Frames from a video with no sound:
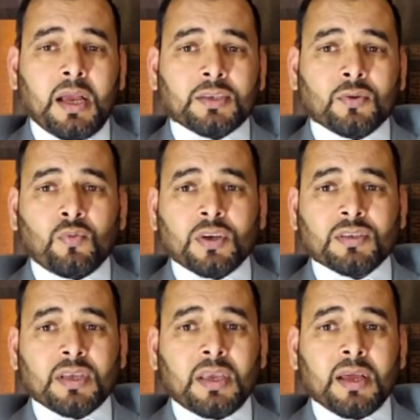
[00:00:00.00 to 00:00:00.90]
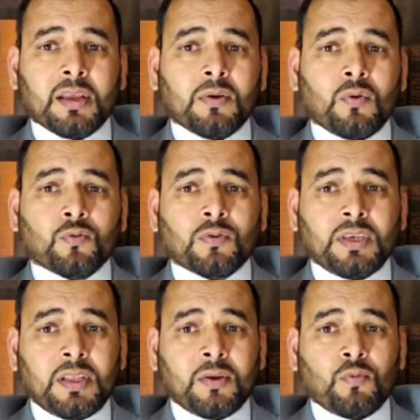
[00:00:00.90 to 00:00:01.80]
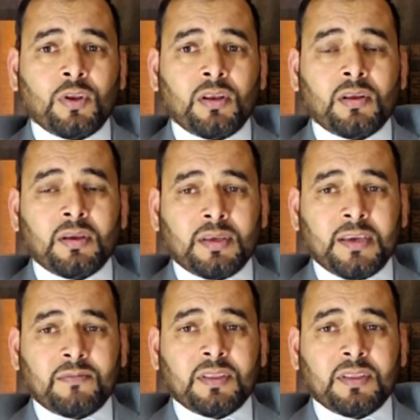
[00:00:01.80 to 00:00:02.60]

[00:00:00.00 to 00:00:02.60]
So once the hearing court either will give